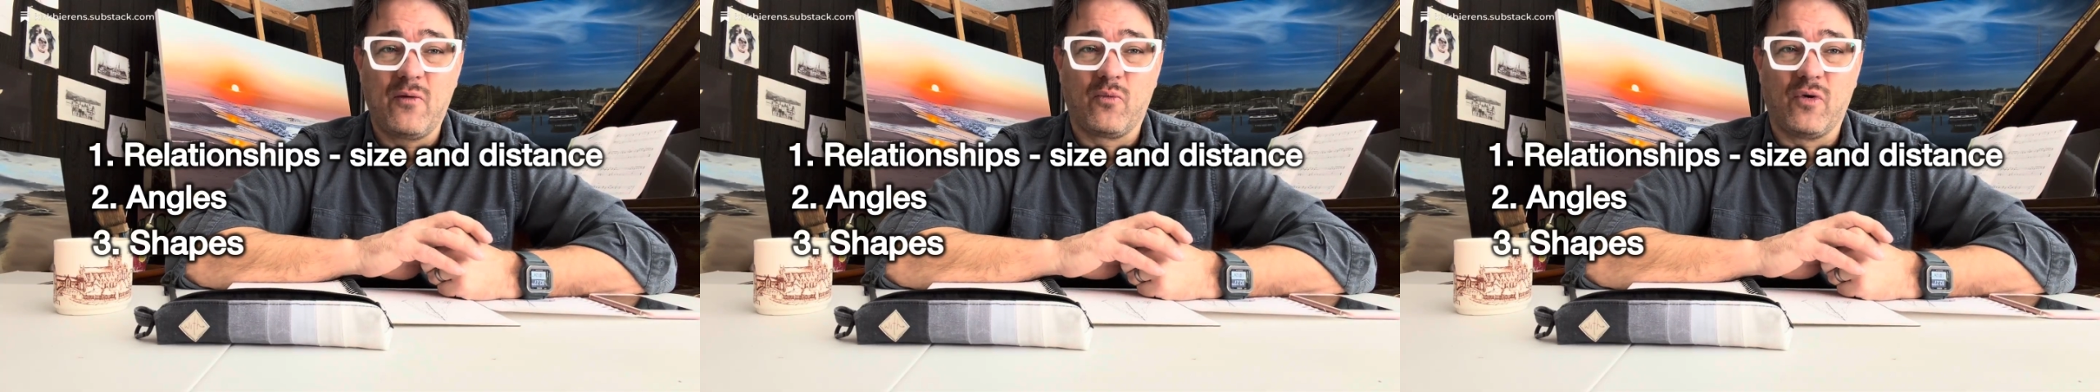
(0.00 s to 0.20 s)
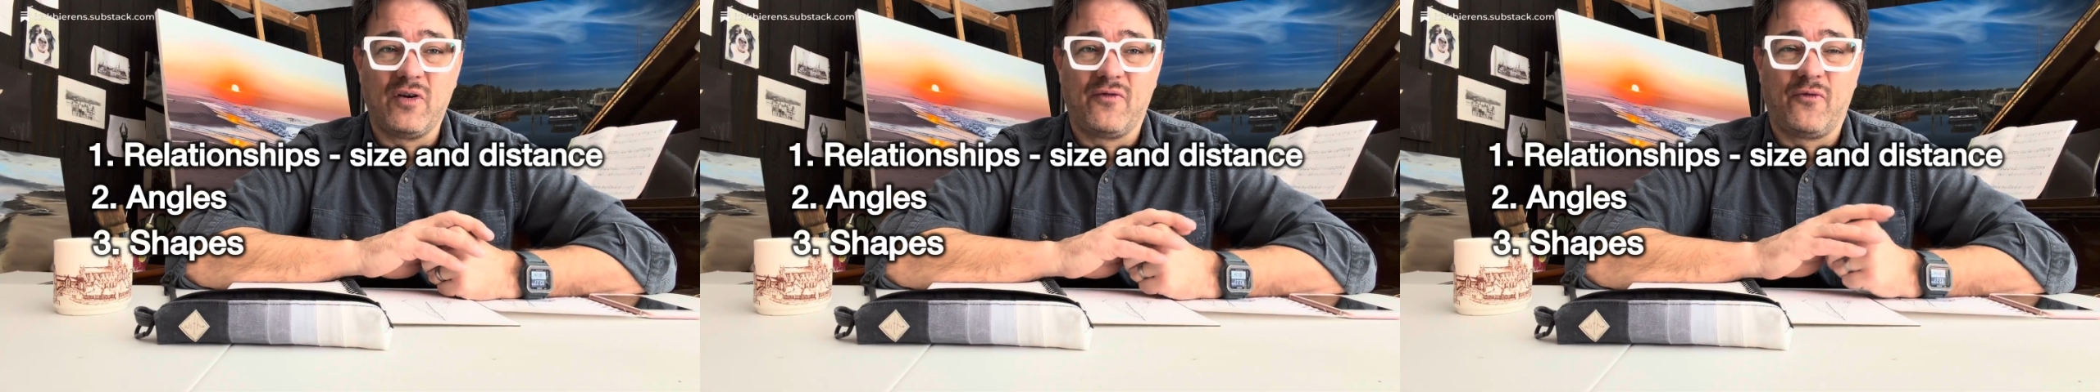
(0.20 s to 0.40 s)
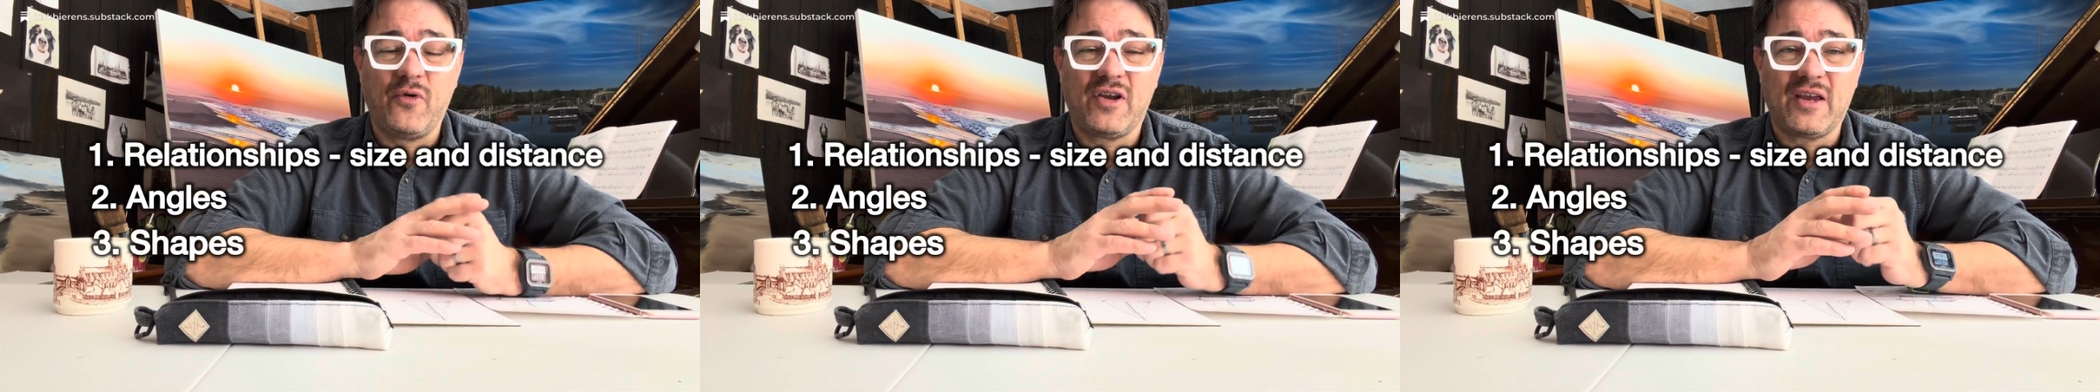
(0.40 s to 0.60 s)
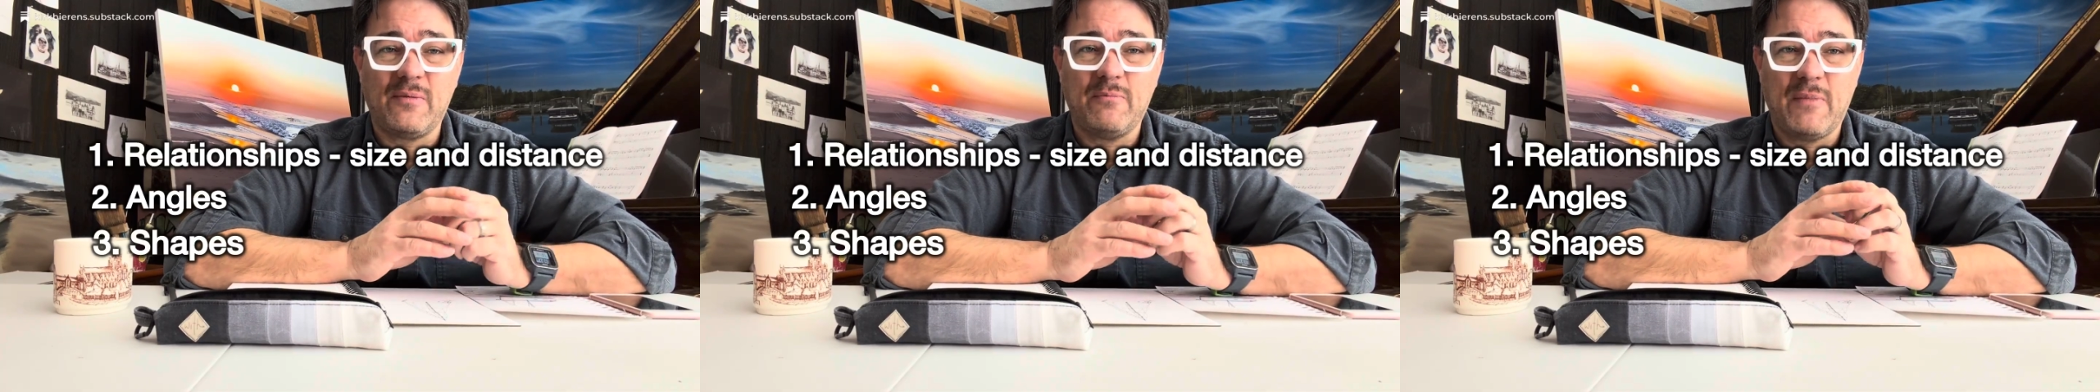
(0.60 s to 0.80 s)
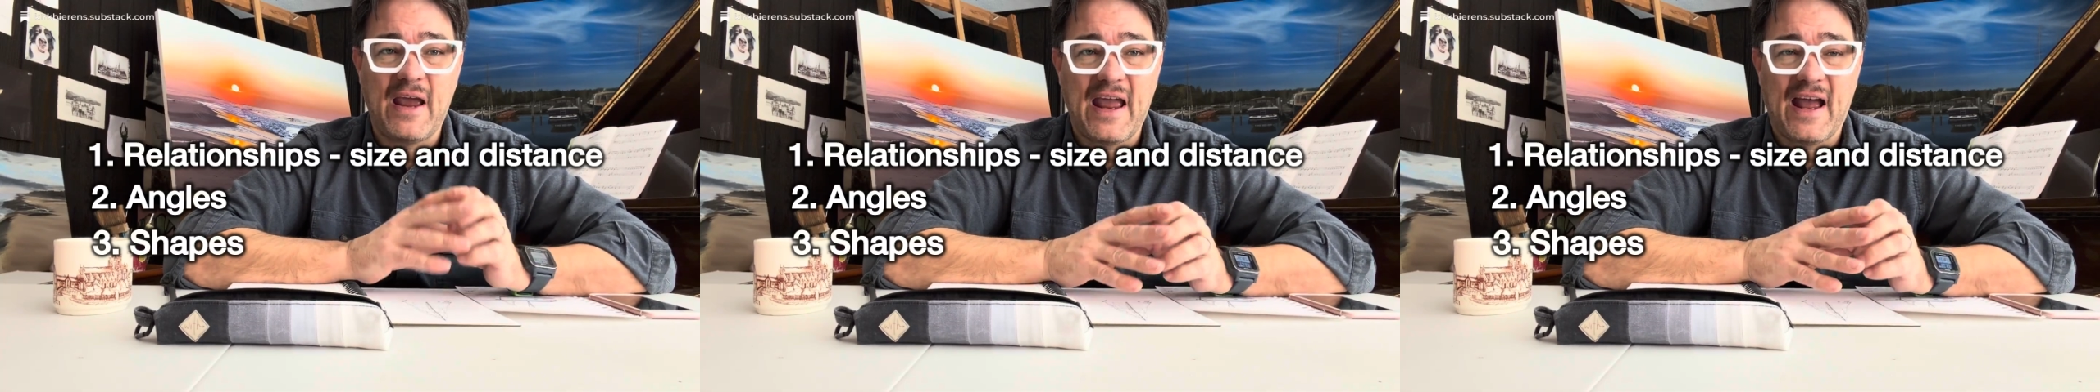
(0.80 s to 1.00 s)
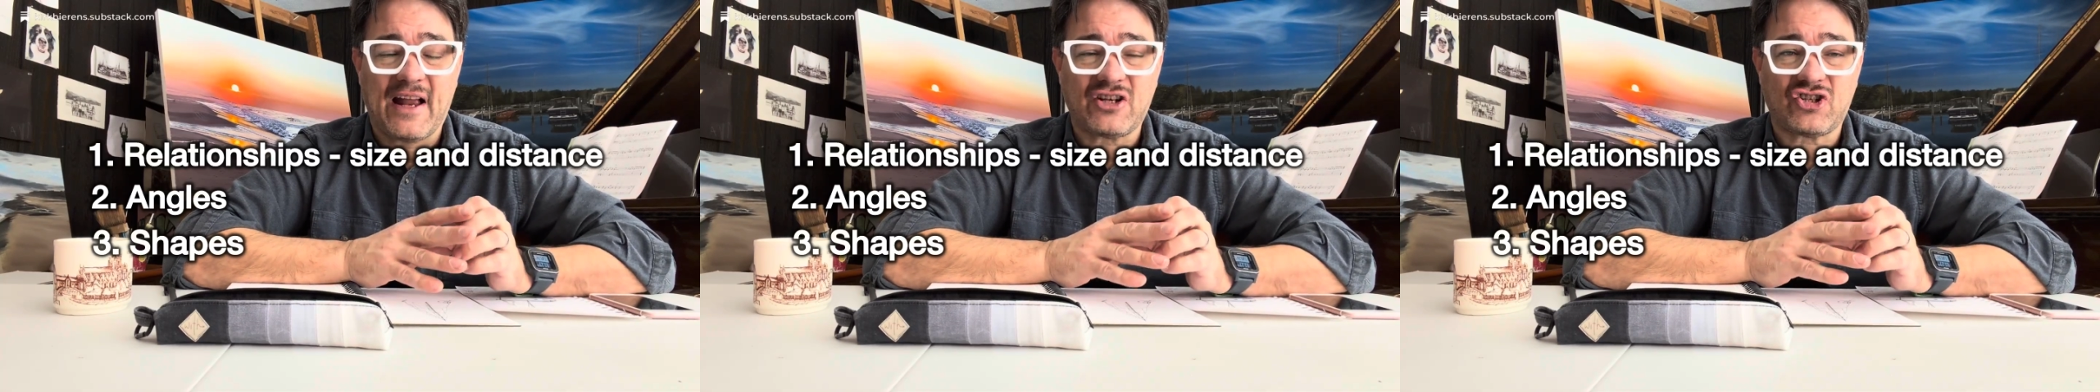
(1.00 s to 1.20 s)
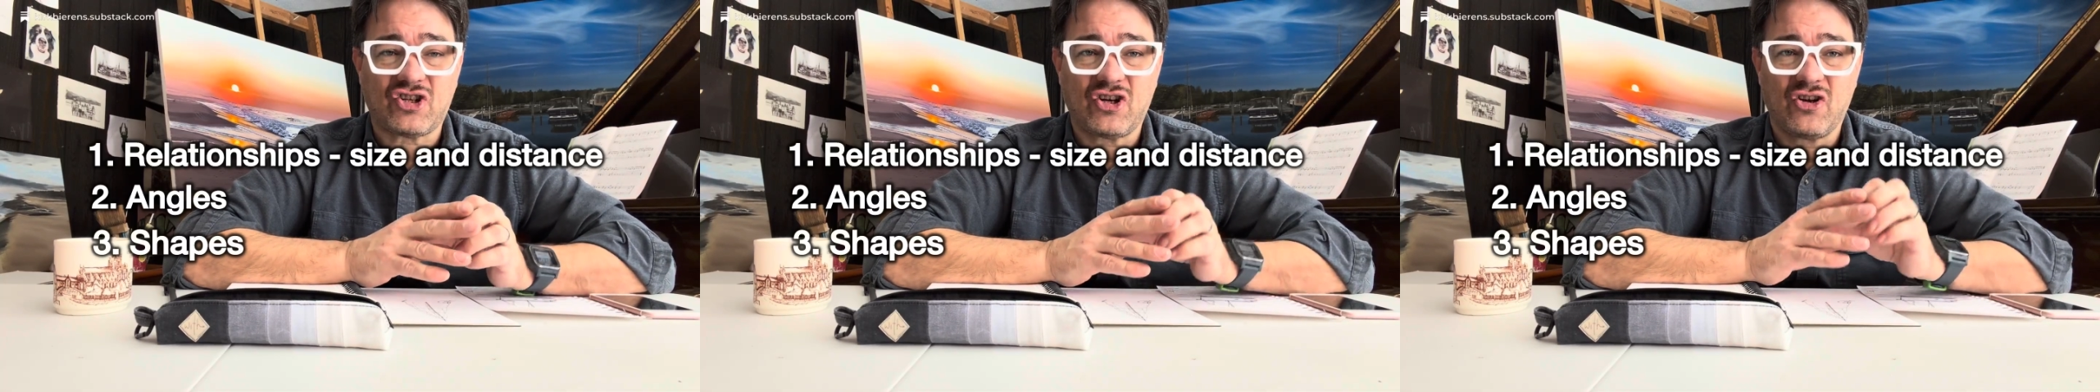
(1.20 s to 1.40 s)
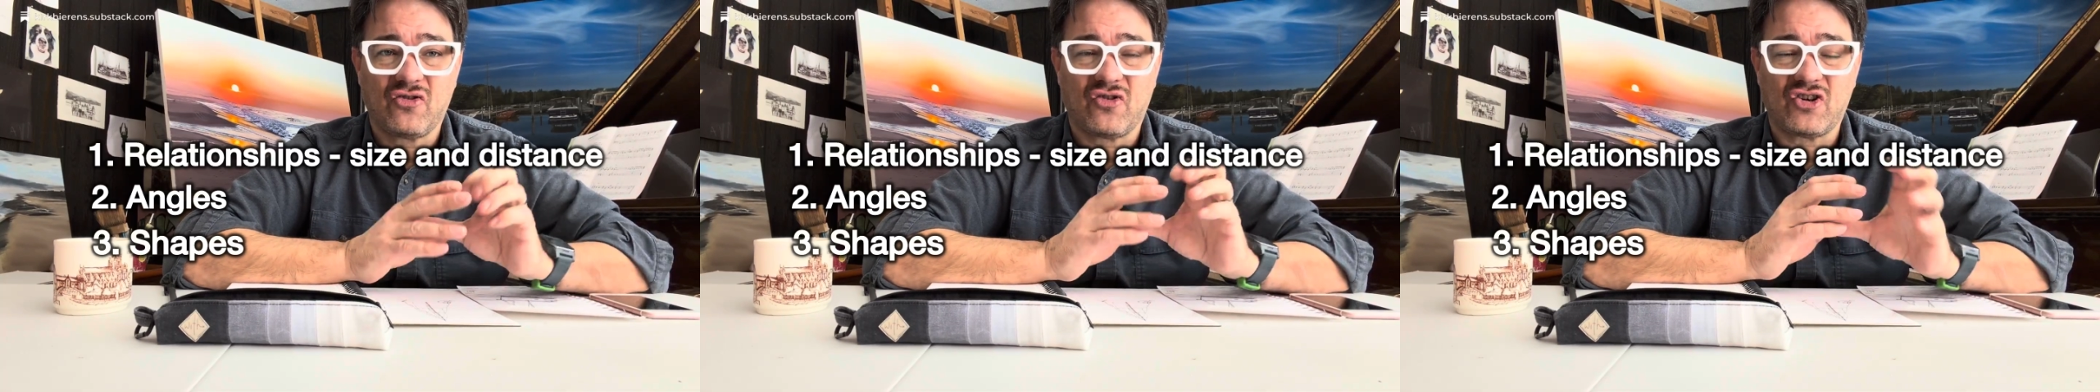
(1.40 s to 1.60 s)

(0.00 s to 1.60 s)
when if we can match